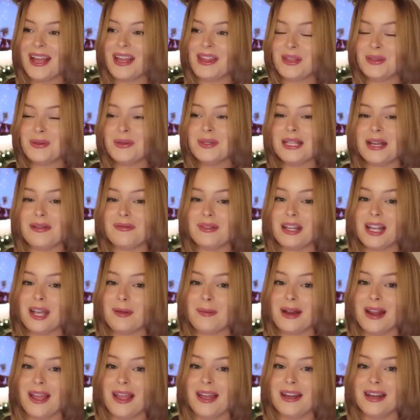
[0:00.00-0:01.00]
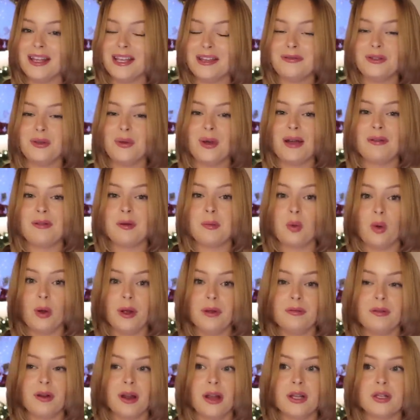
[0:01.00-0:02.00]
This would definitely come in handy if you have a
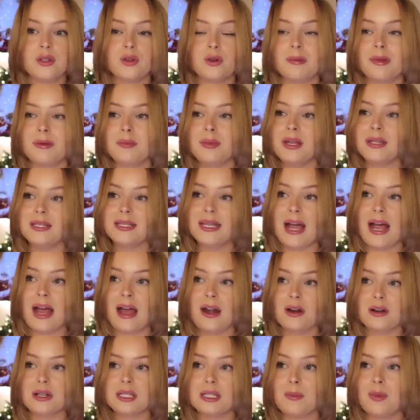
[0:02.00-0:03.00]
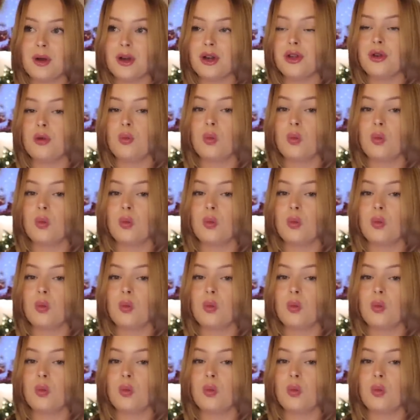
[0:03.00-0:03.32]
boyfriend or maybe a dad or someone who